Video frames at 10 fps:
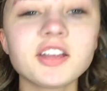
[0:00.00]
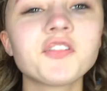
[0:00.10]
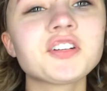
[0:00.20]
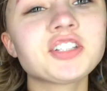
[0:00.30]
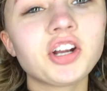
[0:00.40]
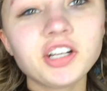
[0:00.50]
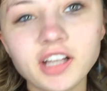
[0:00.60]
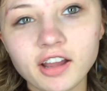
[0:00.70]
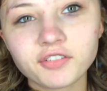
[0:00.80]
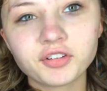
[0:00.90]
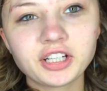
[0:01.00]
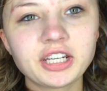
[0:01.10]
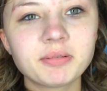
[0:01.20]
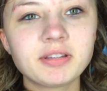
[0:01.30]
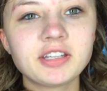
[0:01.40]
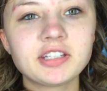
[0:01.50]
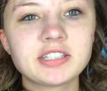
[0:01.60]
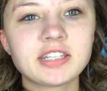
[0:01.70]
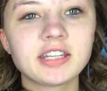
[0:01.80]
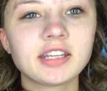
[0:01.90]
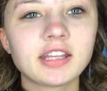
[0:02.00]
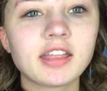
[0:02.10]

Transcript: for starting off, we're going to be using